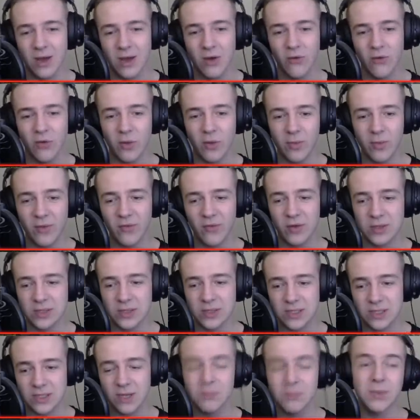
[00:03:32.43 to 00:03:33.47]
From the front,
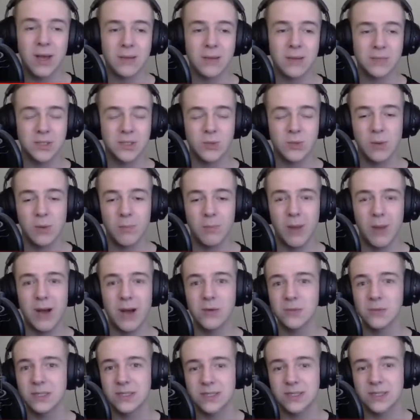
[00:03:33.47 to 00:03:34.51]
sometimes you will
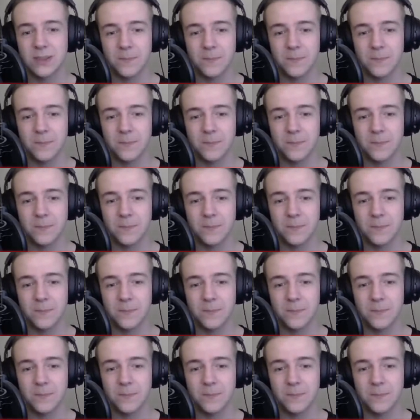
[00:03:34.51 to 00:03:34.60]
bounce.